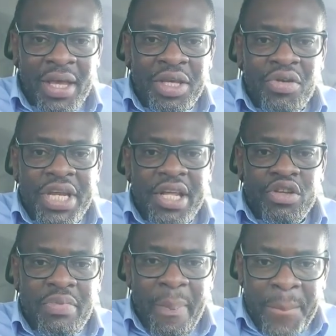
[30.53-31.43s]
you need
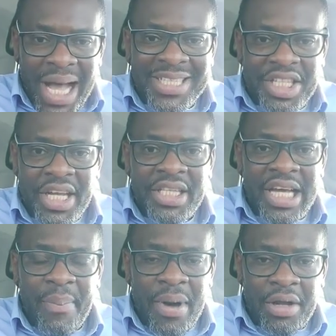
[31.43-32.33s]
to be passionate
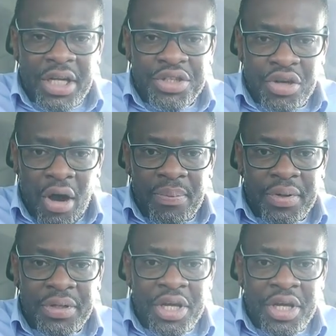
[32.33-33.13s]
about the job.